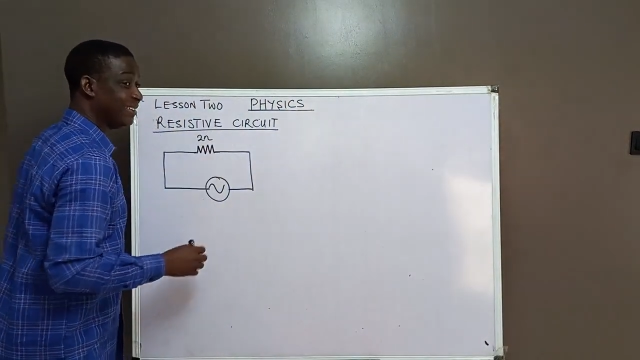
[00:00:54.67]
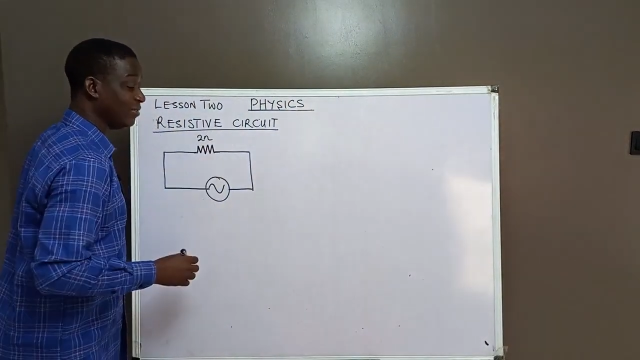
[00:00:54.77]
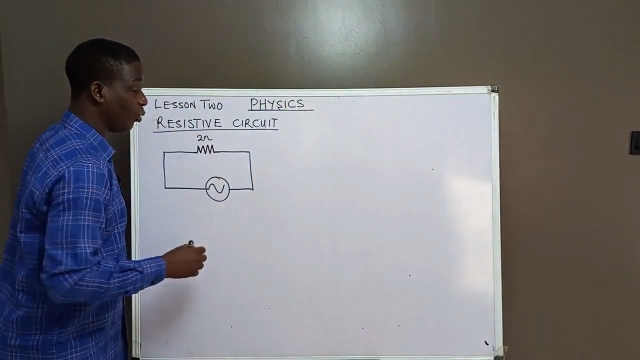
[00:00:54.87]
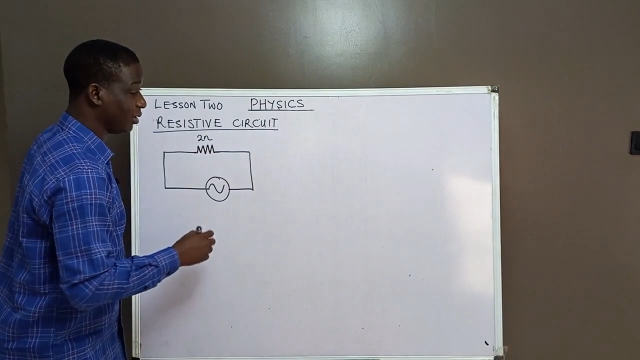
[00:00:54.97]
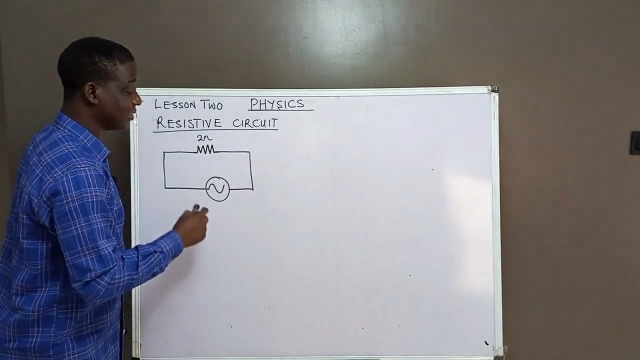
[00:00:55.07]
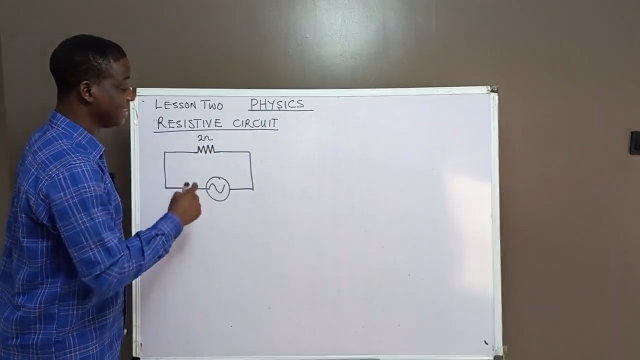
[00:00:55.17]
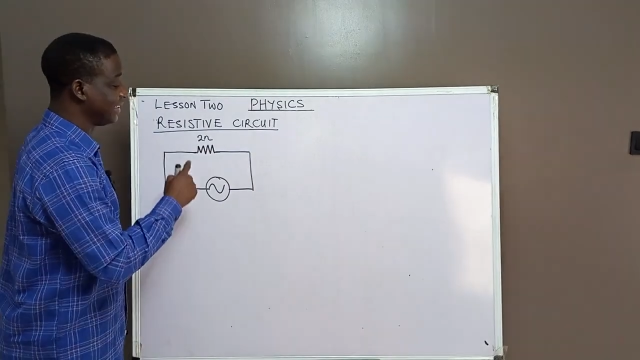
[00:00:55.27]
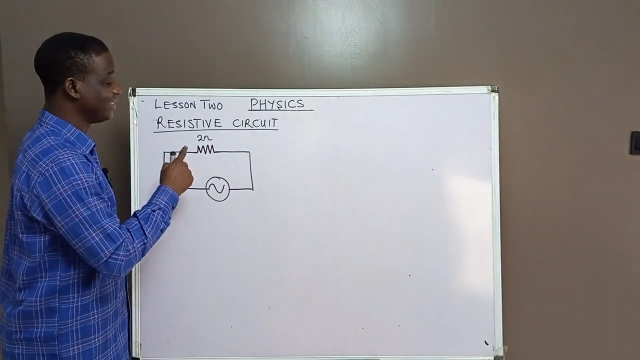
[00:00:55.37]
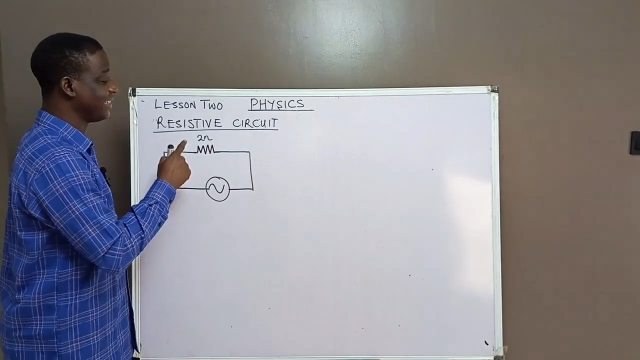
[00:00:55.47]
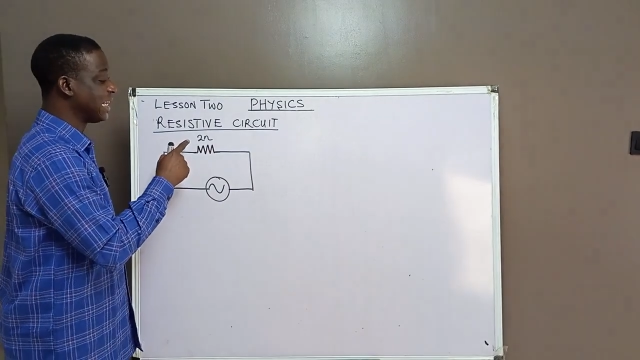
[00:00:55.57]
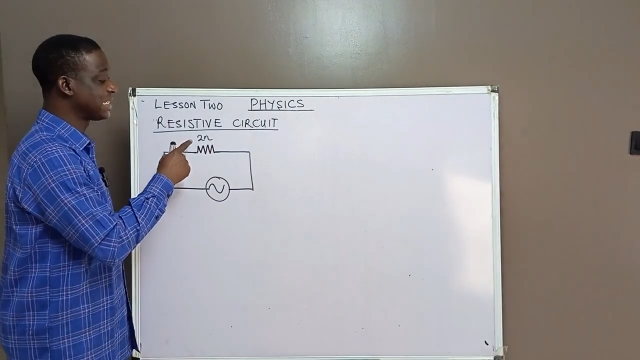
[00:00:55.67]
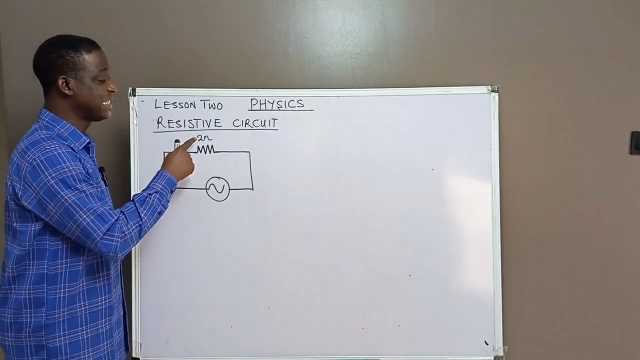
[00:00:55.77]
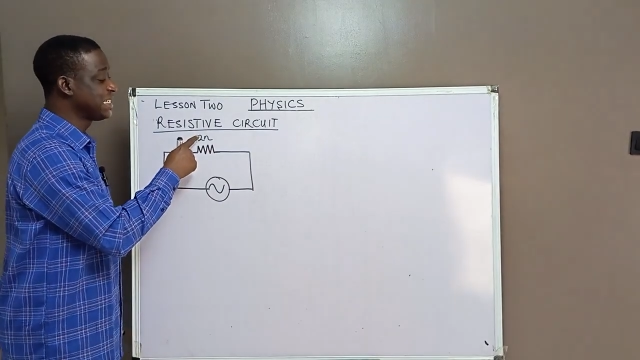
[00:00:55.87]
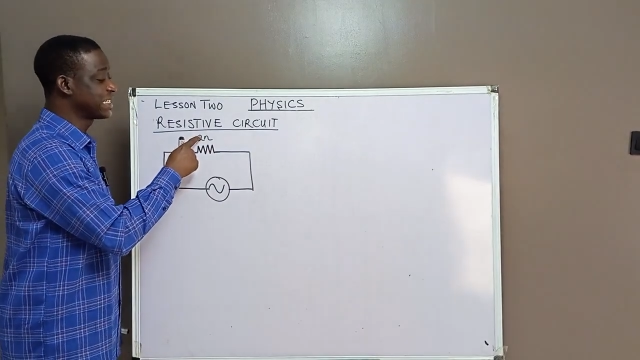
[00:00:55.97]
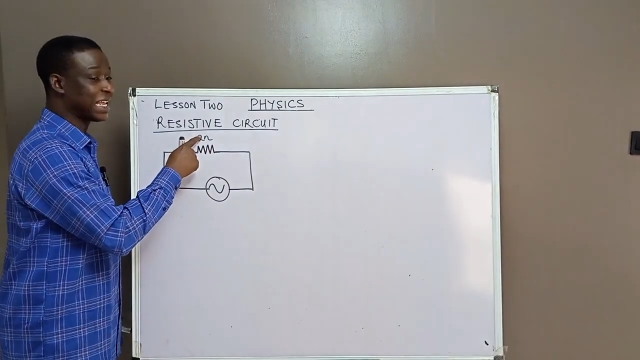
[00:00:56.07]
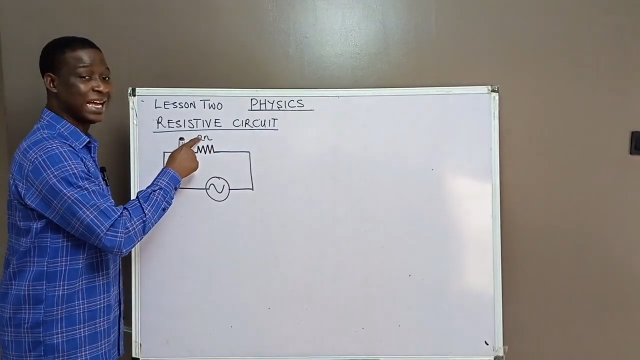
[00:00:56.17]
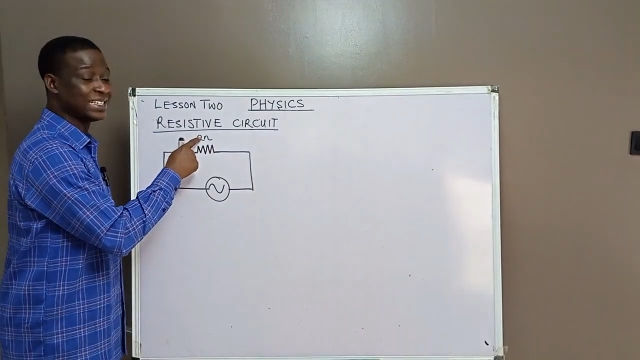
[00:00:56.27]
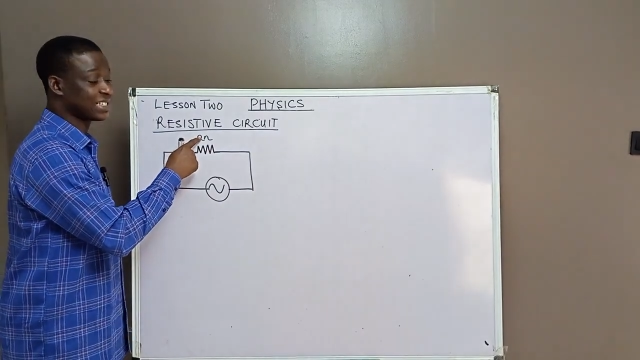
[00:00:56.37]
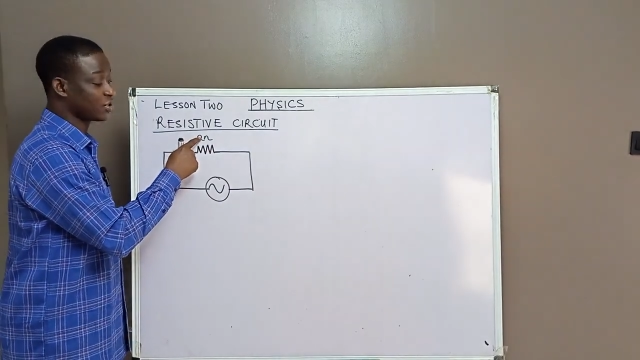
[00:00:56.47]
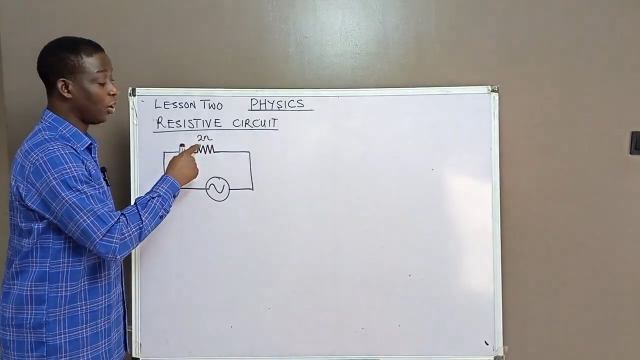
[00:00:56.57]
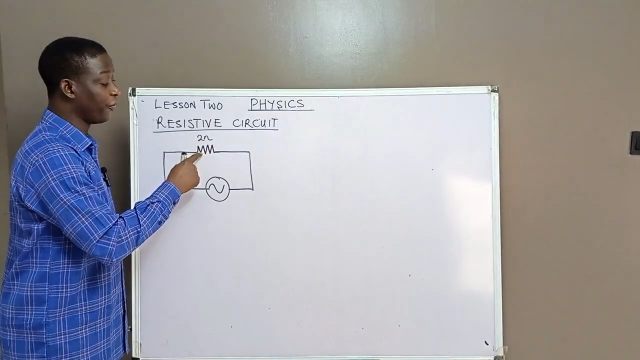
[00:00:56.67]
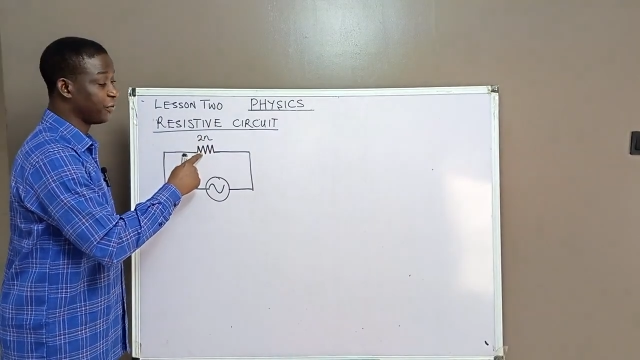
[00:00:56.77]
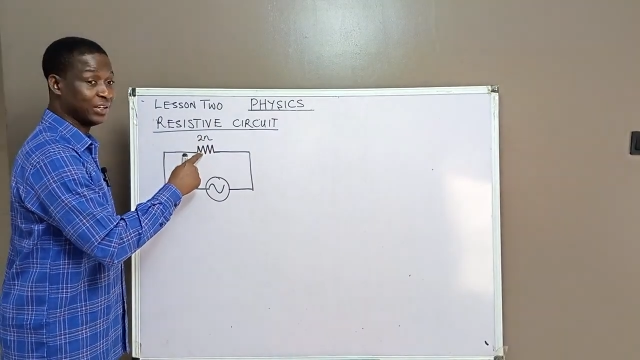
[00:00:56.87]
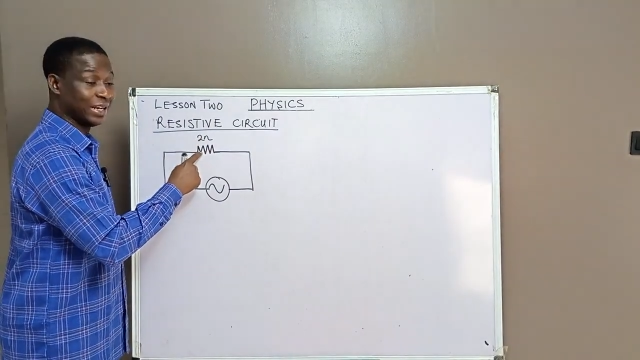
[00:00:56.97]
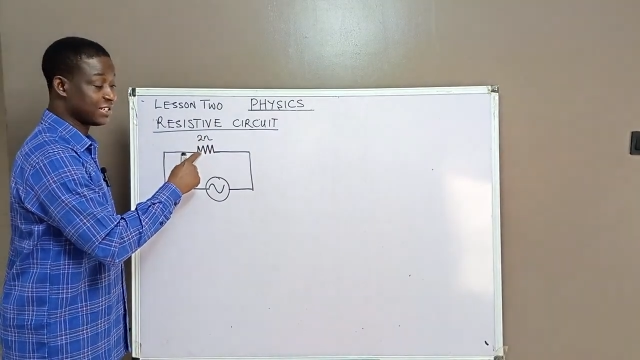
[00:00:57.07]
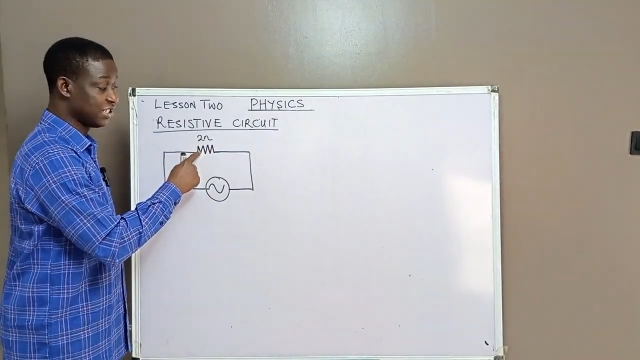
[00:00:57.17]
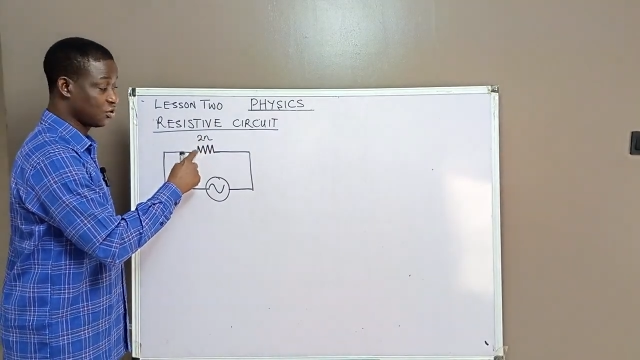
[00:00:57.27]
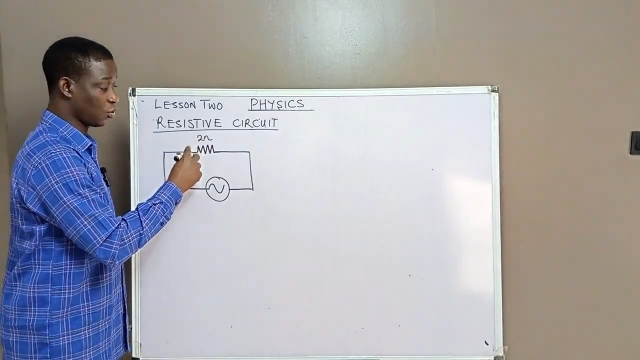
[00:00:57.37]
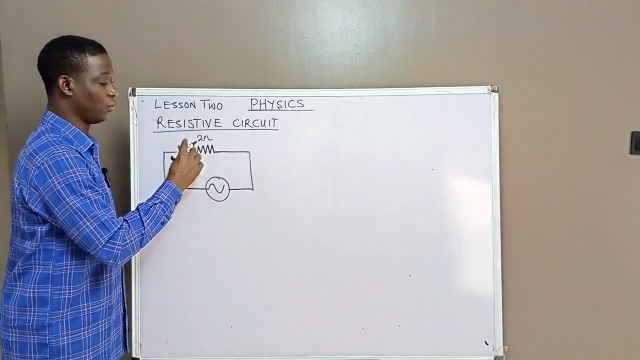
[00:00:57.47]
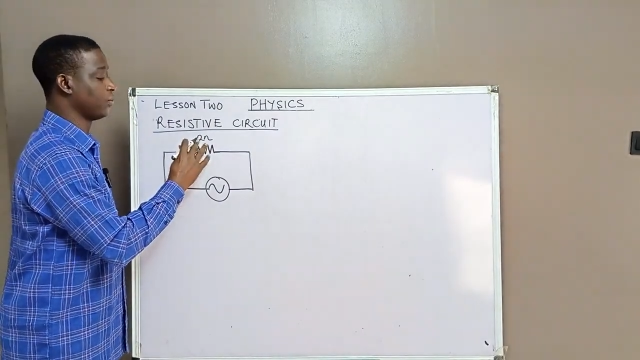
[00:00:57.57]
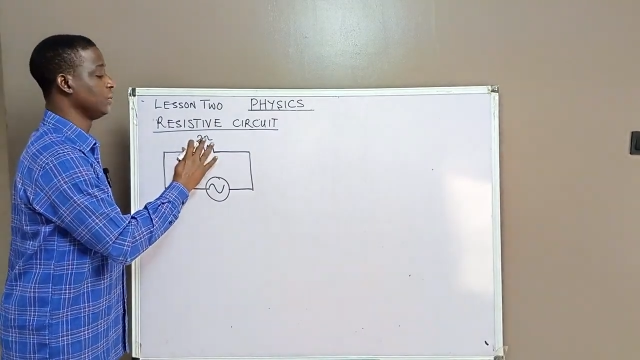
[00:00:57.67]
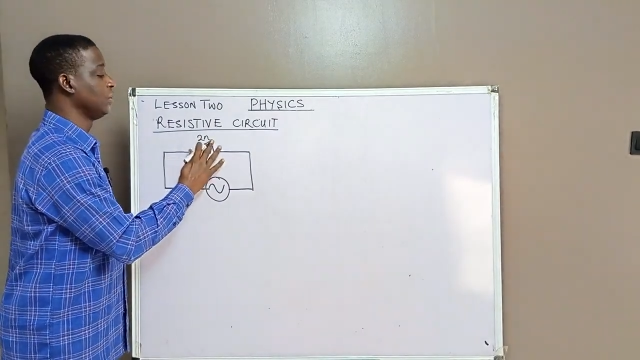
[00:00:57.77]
a what? The resistance of a resistor.